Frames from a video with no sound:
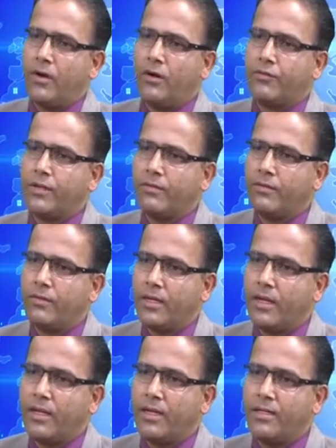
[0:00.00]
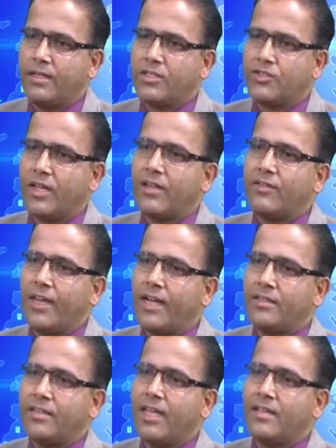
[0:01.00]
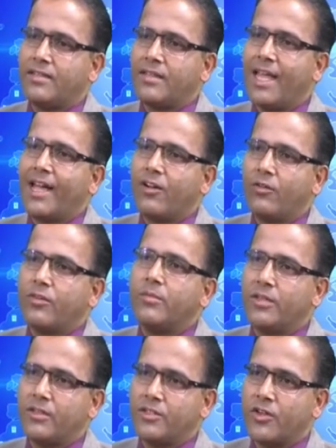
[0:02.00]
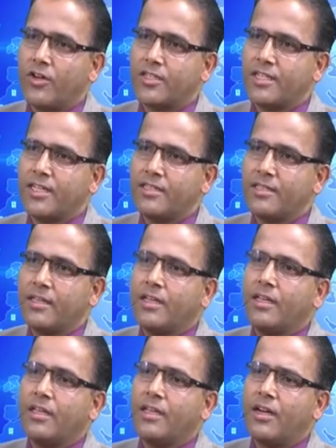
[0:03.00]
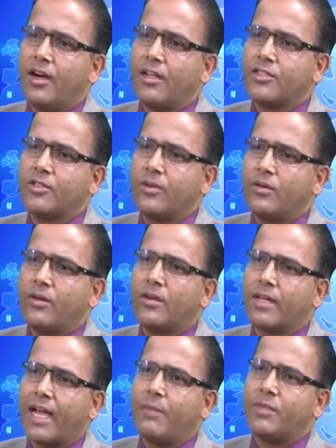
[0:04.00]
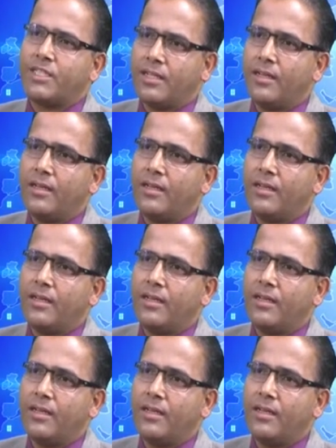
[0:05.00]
often it is said that there is lack of human resources, also capital.